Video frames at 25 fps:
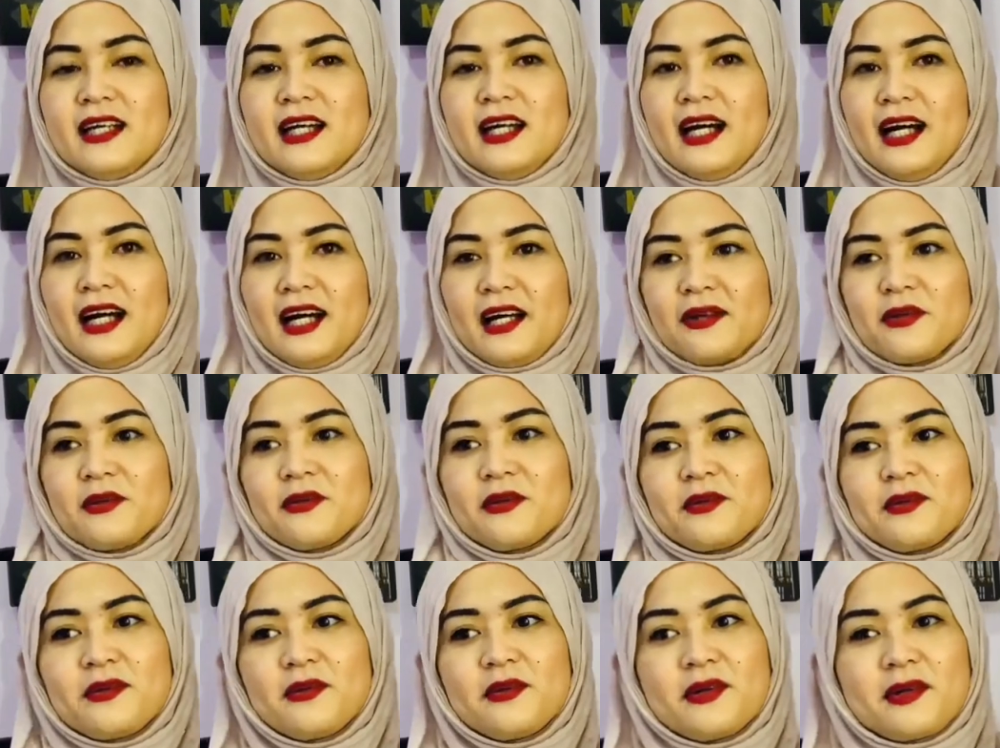I don't
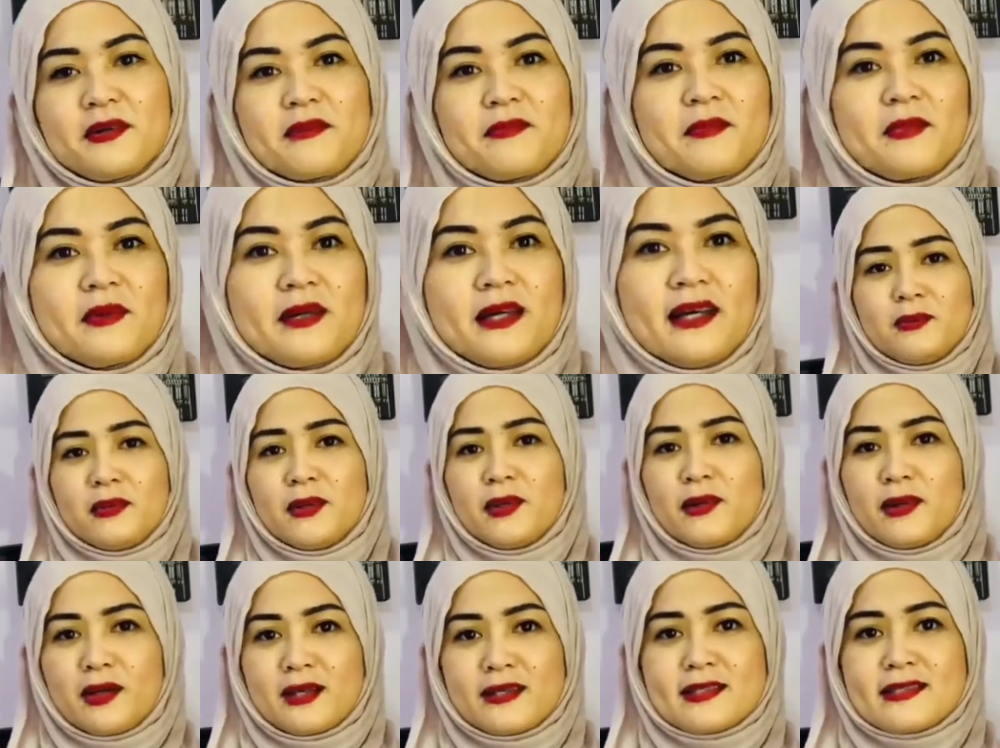know if
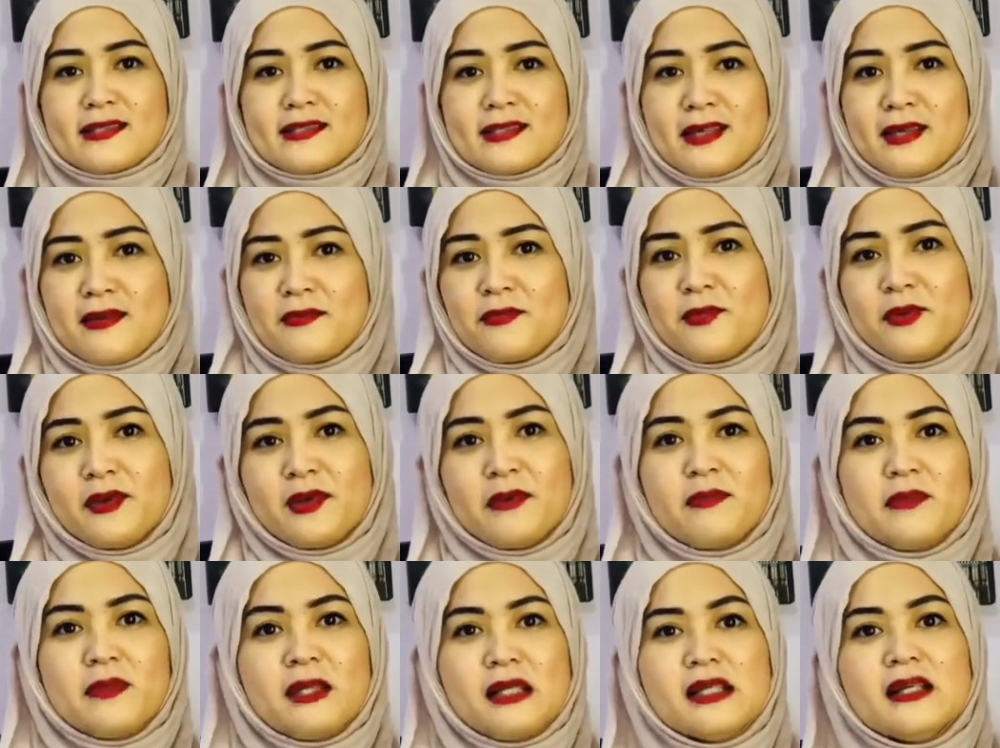you are same
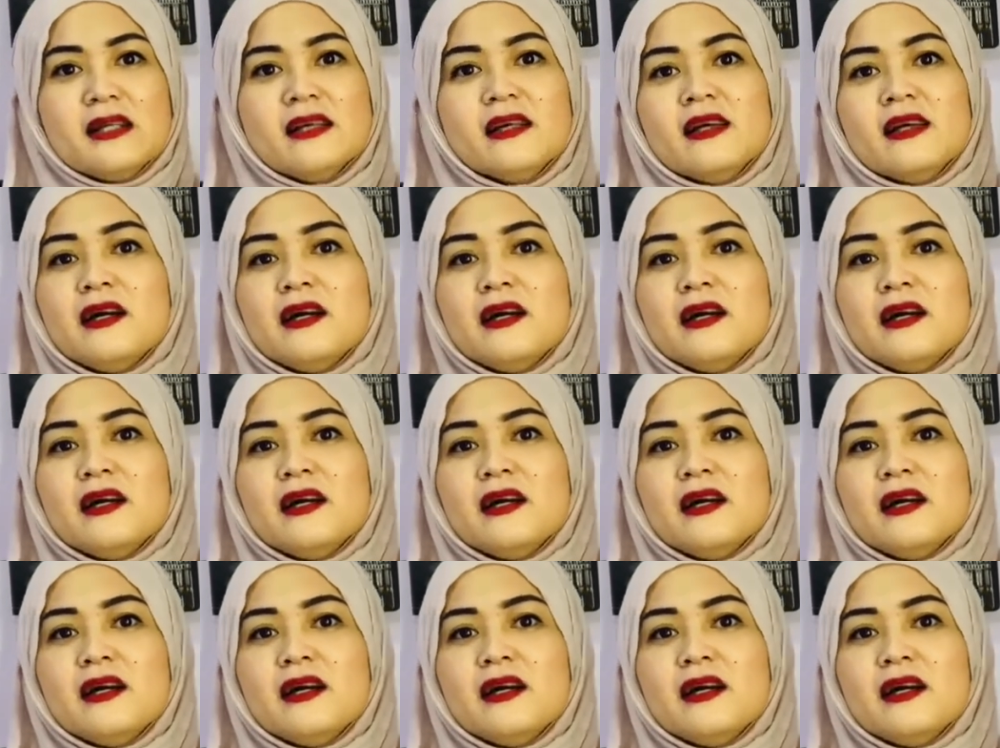with me,